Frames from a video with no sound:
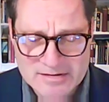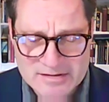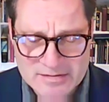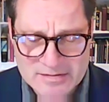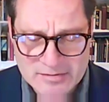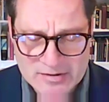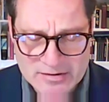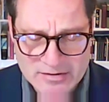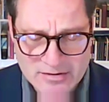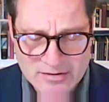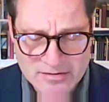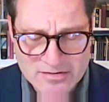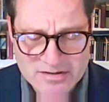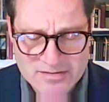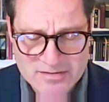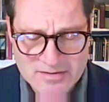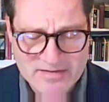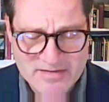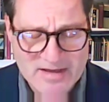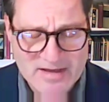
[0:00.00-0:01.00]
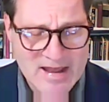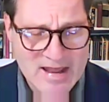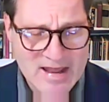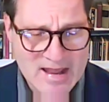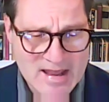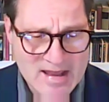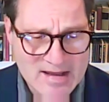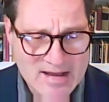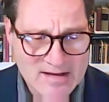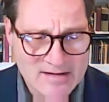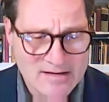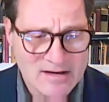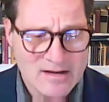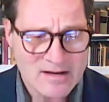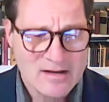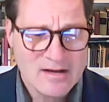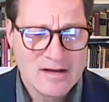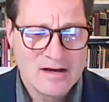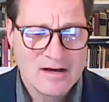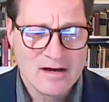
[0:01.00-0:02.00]
someone who used to be the
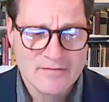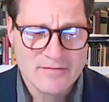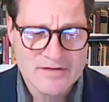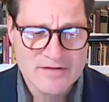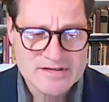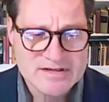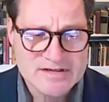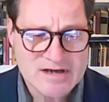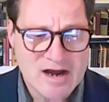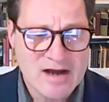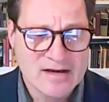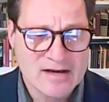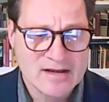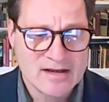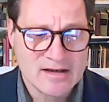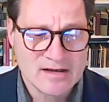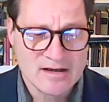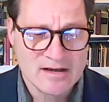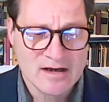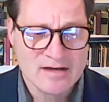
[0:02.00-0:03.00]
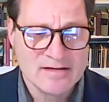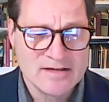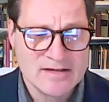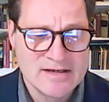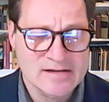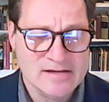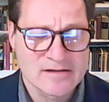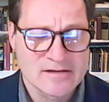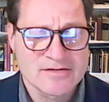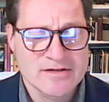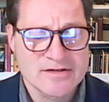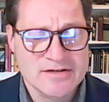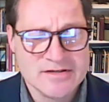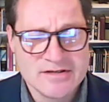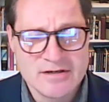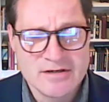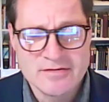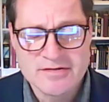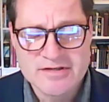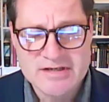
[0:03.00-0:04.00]
head of the Stocking Gun Dealers
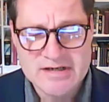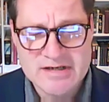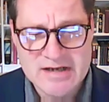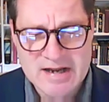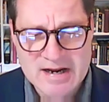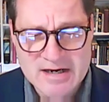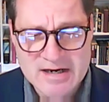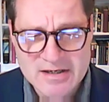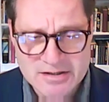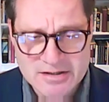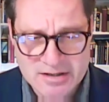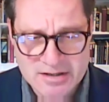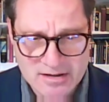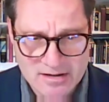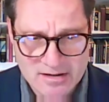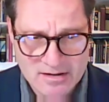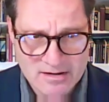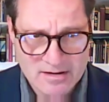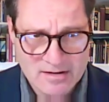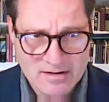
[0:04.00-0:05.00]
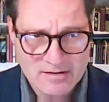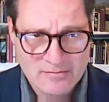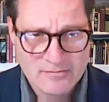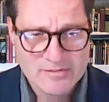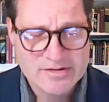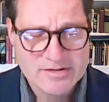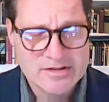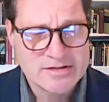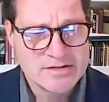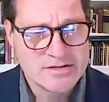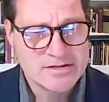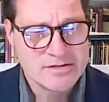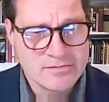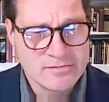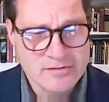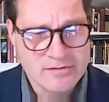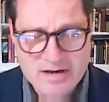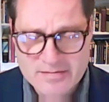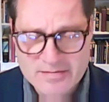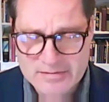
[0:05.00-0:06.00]
Association, was
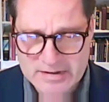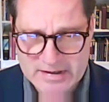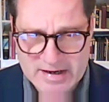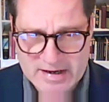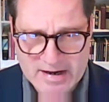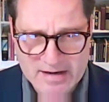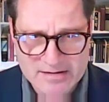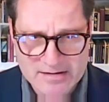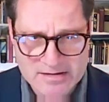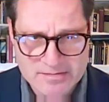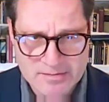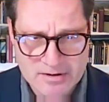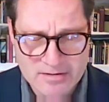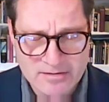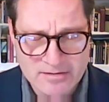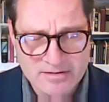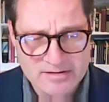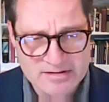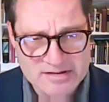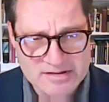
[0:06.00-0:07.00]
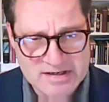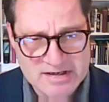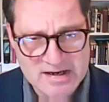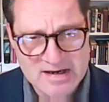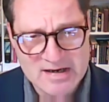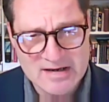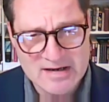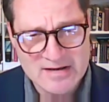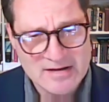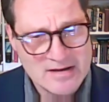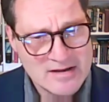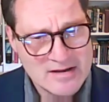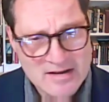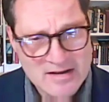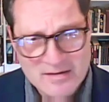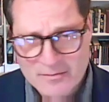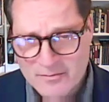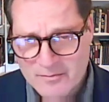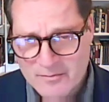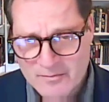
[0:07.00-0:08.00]
extremely outspoken, saying,
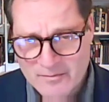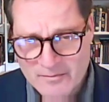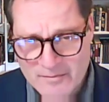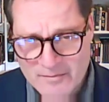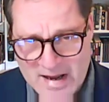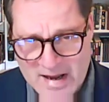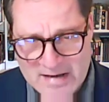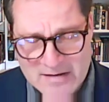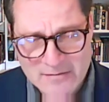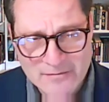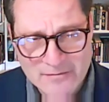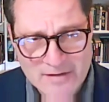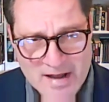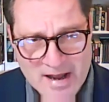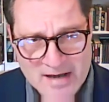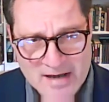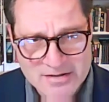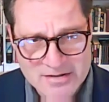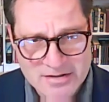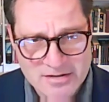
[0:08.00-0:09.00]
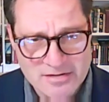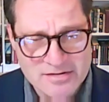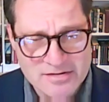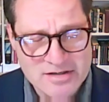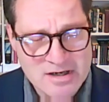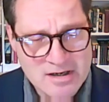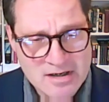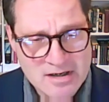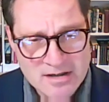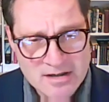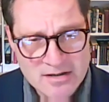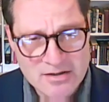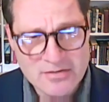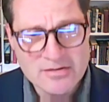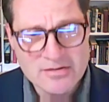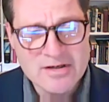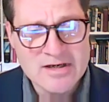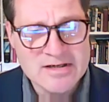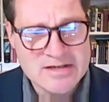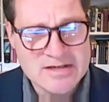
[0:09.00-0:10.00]
manufacturers,
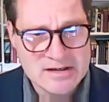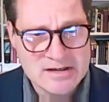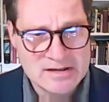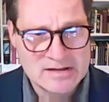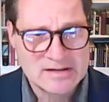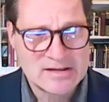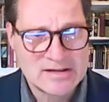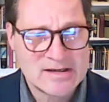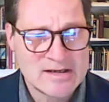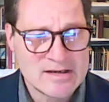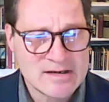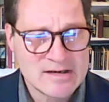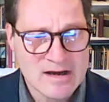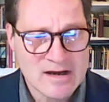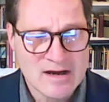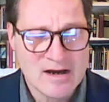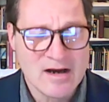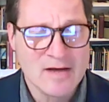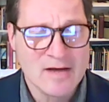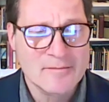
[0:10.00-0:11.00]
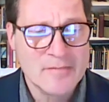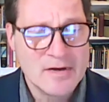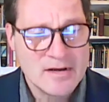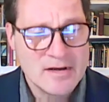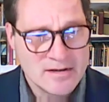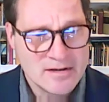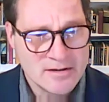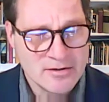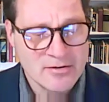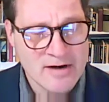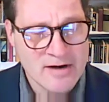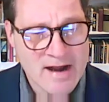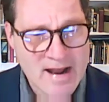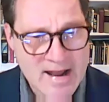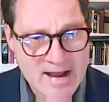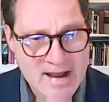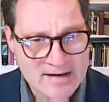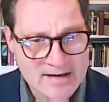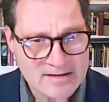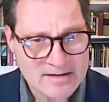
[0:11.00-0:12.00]
you need to clean up your
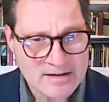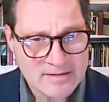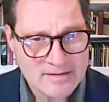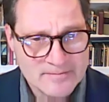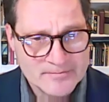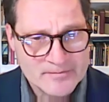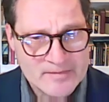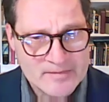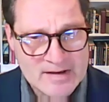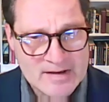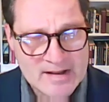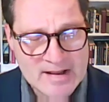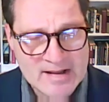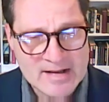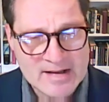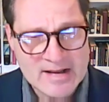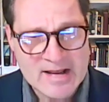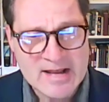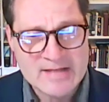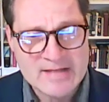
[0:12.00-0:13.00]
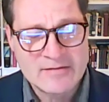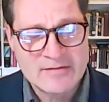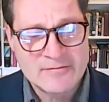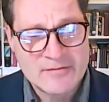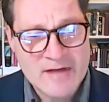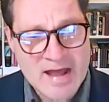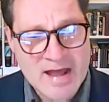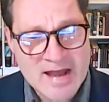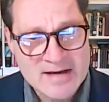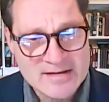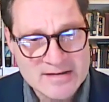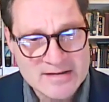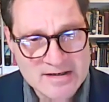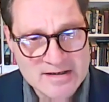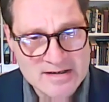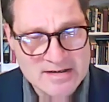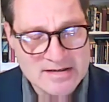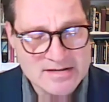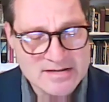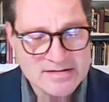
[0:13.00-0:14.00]
act. And the fact
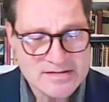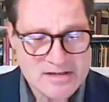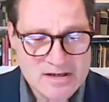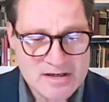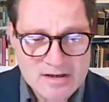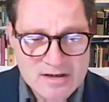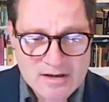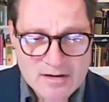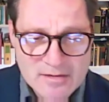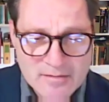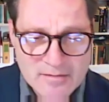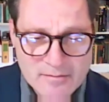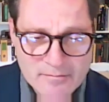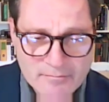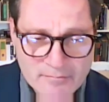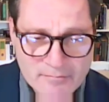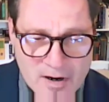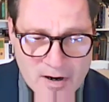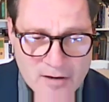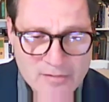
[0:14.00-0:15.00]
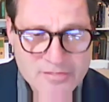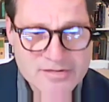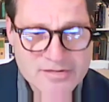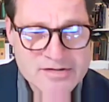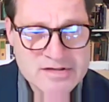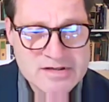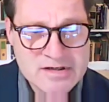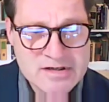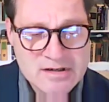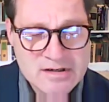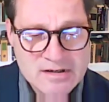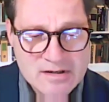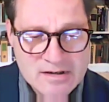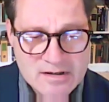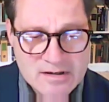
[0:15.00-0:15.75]
is, most